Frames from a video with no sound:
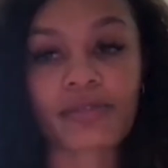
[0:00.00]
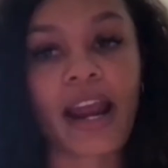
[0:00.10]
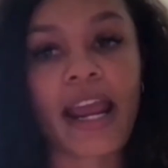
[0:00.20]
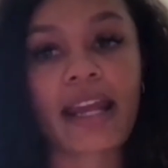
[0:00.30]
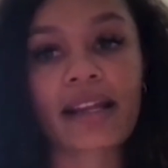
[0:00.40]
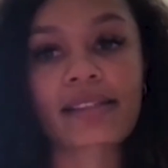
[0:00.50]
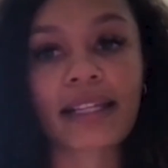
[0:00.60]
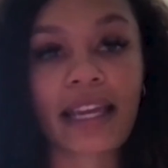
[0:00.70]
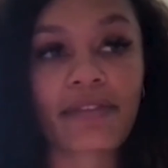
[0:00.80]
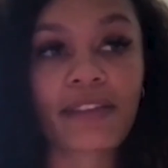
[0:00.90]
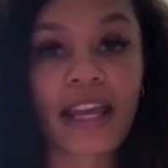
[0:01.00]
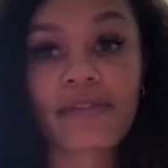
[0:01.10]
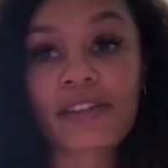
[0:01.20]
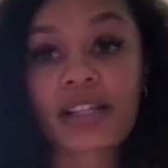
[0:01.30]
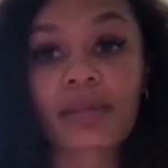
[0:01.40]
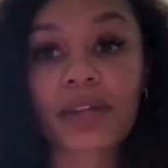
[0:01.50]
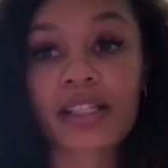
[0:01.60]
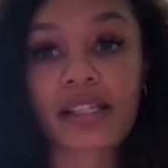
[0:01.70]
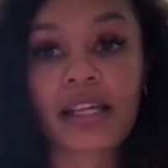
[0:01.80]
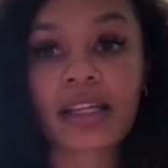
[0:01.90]
right? And it's like, if they
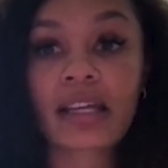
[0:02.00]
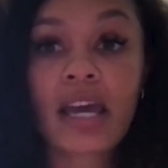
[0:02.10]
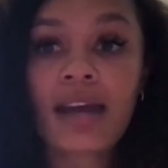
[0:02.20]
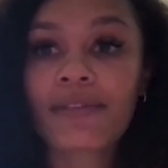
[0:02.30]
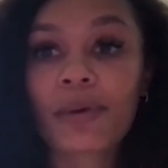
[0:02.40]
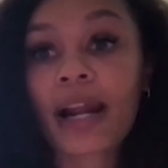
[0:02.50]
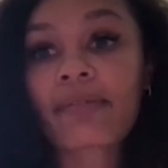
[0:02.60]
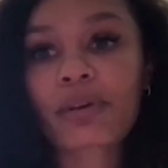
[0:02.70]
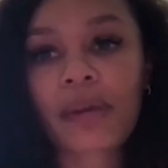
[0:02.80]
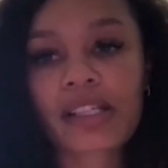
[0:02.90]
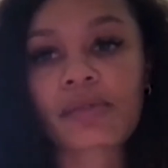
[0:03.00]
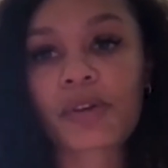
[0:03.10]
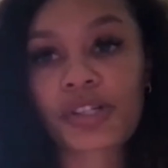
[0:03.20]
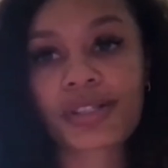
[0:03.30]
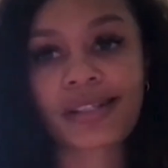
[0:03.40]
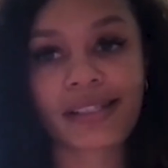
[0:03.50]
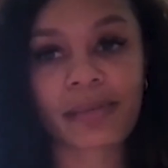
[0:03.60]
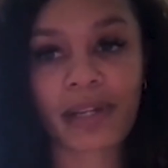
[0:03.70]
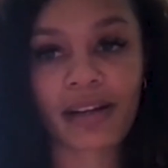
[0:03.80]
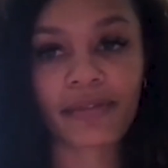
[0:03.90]
for whatever reason were just to
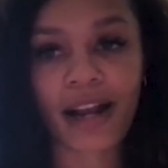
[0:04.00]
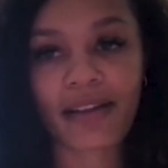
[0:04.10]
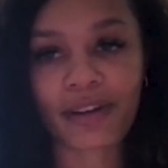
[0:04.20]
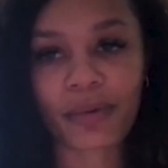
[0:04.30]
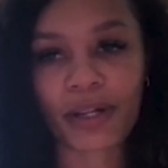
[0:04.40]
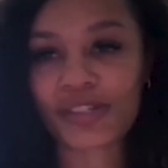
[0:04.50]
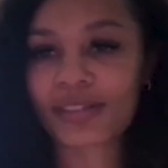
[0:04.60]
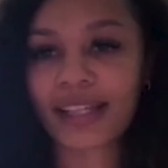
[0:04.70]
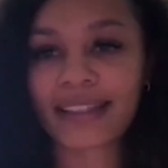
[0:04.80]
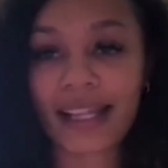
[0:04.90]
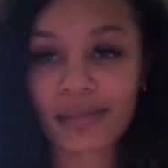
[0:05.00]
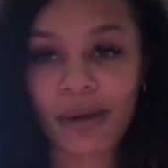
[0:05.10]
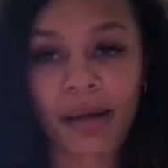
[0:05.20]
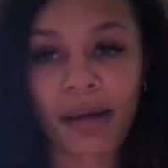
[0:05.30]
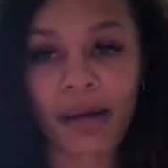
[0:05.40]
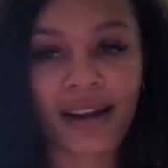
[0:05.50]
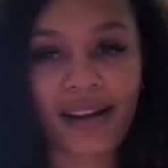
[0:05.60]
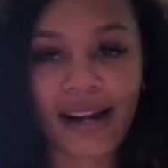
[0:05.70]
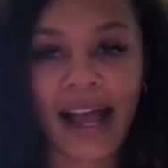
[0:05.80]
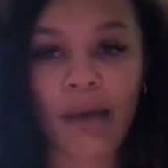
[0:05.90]
disappear forever, which like that's probably
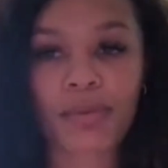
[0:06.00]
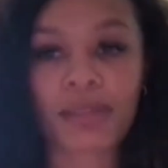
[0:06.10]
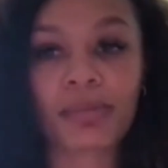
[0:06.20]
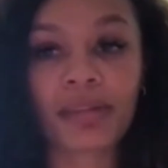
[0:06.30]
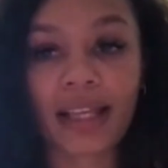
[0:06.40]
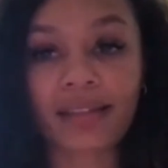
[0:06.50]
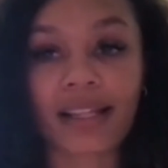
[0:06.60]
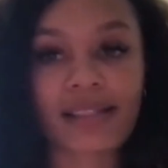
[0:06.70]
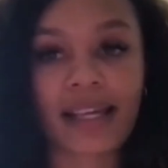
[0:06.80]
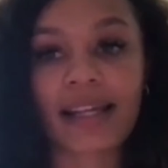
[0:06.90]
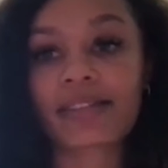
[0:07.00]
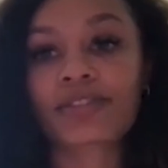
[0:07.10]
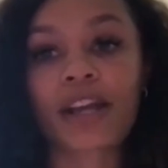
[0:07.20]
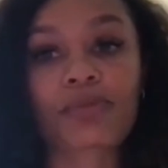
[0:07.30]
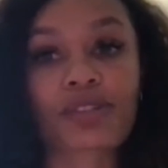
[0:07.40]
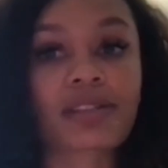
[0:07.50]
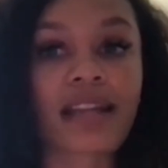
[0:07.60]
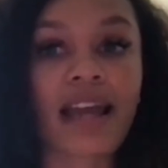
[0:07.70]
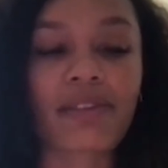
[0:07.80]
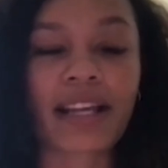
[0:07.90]
not going to happen, but like let's say Instagram just
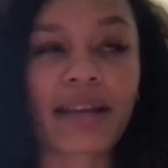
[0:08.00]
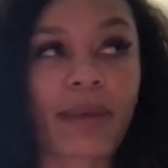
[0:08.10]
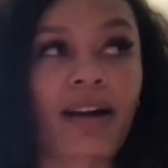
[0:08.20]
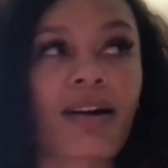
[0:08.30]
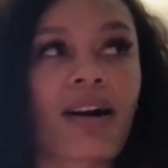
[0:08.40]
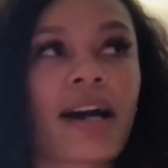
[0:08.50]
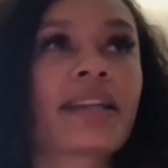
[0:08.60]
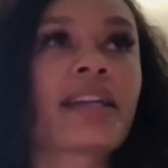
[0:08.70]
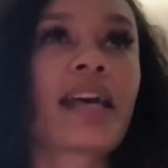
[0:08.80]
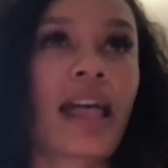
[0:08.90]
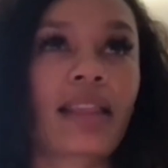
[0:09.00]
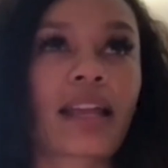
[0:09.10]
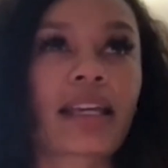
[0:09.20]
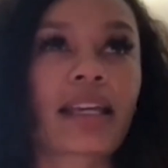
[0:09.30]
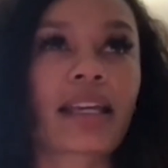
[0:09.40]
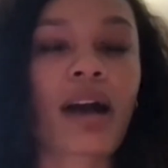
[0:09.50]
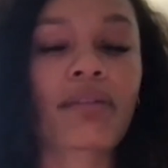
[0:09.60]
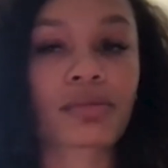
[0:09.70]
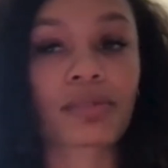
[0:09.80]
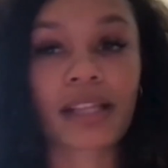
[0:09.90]
never came back on, like you have
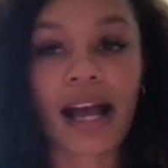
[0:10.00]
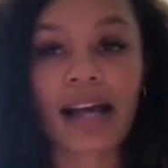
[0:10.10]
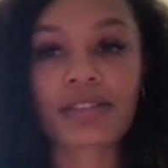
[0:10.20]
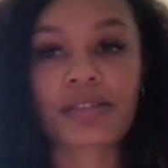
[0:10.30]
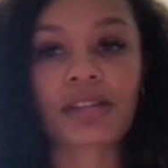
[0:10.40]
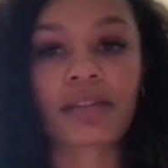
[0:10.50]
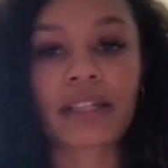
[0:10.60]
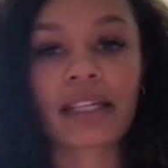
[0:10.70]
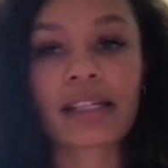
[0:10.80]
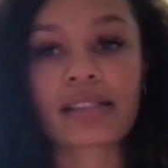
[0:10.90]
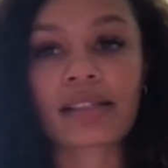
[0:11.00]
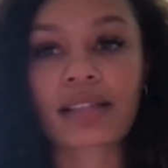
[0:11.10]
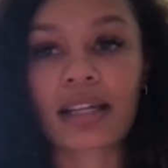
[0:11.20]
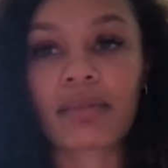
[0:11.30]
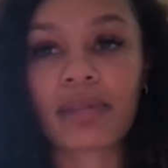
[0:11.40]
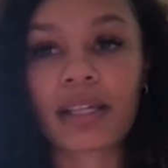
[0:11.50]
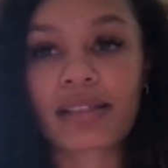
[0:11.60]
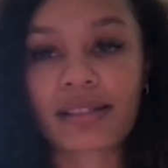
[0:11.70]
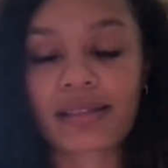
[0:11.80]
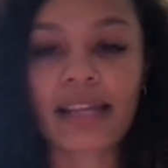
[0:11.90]
to really ask yourself, like, is this going to be
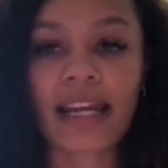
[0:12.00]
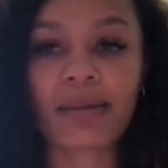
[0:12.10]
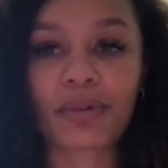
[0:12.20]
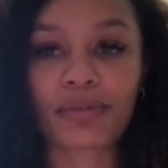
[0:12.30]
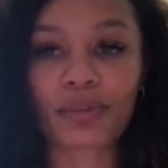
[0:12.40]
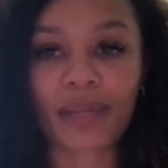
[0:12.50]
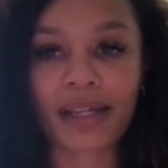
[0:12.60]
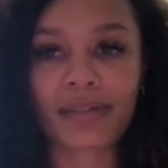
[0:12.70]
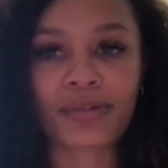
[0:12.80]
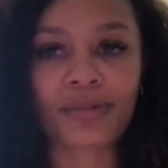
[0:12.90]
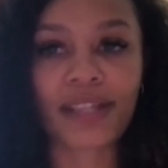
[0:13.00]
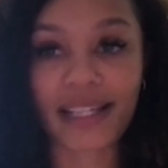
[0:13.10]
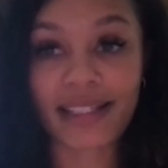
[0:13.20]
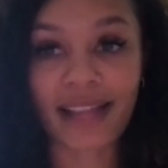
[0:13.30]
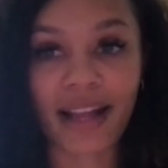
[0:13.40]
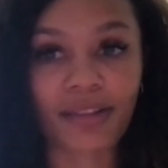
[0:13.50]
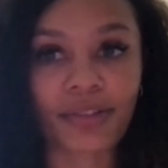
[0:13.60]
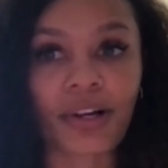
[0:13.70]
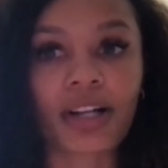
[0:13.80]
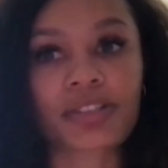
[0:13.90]
sustainable for me to do this like
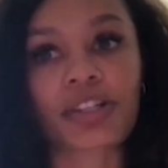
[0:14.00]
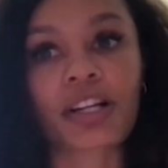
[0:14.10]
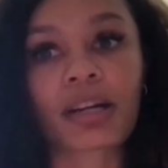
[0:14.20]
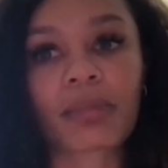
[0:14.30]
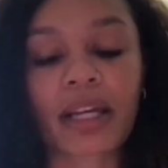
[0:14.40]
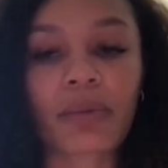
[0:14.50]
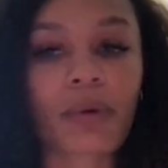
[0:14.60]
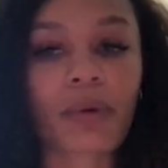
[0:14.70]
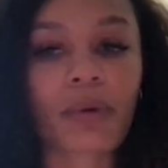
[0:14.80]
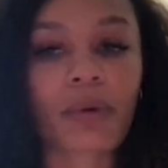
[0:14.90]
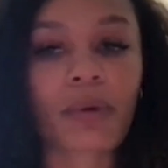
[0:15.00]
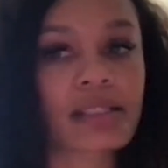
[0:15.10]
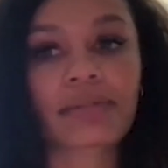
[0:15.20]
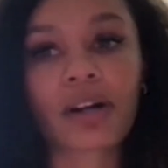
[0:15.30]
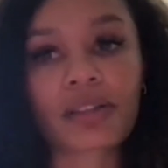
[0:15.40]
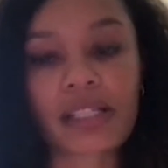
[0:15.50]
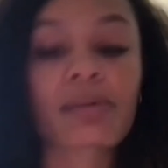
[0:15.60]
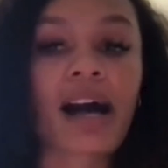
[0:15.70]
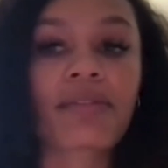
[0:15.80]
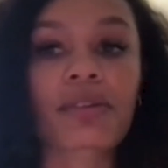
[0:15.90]
long term? Like what happens if all these
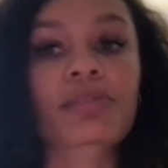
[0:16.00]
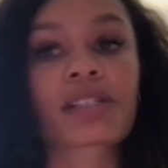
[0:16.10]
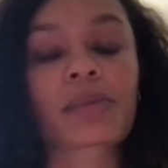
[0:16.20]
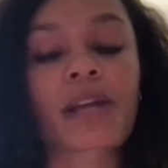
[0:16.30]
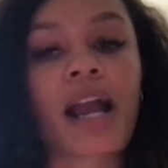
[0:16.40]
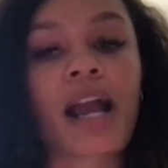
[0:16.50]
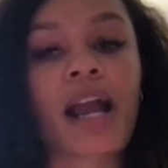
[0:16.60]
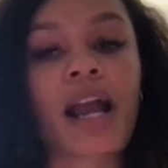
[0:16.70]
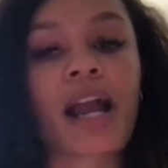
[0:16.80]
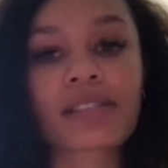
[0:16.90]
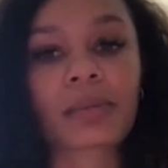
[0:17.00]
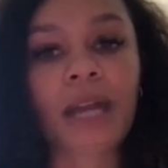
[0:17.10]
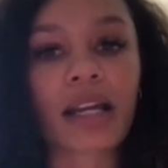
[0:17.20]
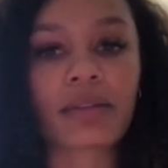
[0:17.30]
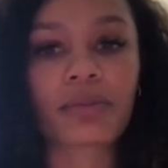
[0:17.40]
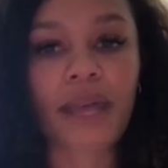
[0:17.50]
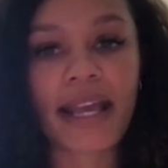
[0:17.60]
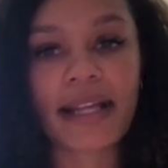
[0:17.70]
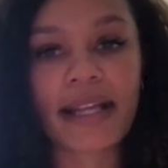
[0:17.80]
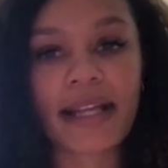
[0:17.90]
platforms disappear? I have to have some kind of
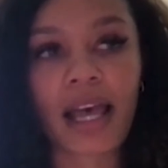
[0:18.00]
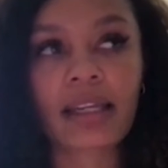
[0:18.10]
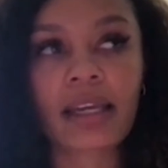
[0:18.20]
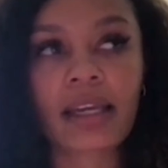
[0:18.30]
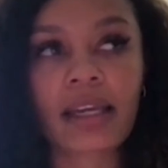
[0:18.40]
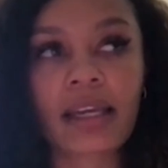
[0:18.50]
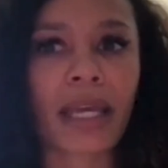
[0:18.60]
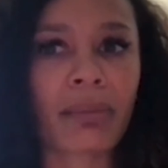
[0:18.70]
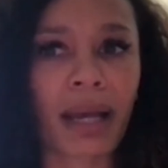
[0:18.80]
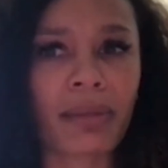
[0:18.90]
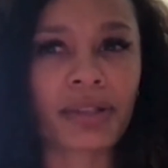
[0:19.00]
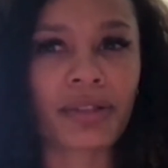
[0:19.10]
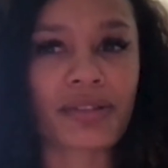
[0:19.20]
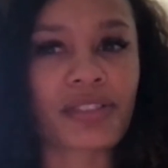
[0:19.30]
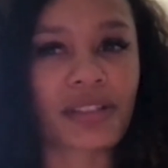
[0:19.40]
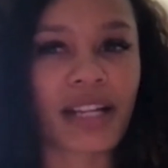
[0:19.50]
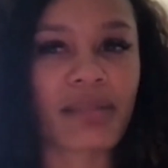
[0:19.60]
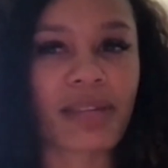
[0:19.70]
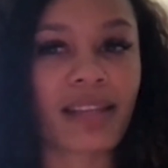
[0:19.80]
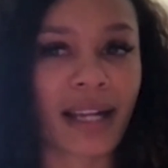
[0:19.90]
way to like pay my bills. You know what I
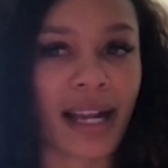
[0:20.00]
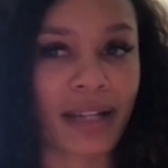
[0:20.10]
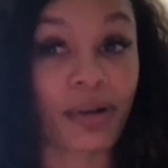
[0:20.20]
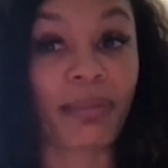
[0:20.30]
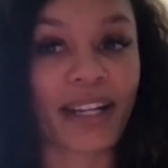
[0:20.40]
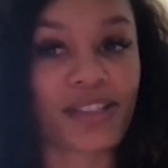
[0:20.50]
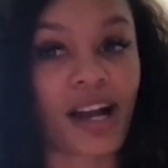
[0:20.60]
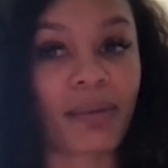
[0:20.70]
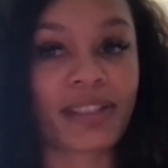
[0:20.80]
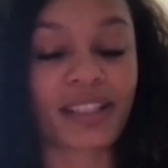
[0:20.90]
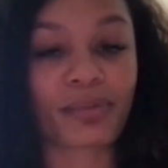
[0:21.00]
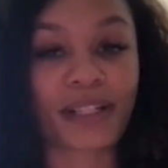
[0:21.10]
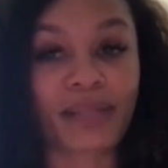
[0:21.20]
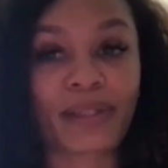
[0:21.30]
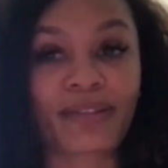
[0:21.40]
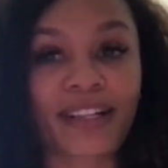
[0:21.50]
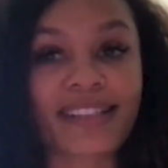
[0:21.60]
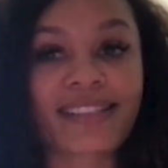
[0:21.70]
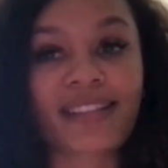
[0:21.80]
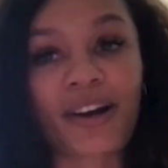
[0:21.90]
mean? Like I quit my job. I took a pretty big
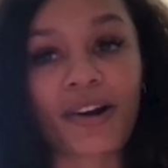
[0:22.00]
risk. So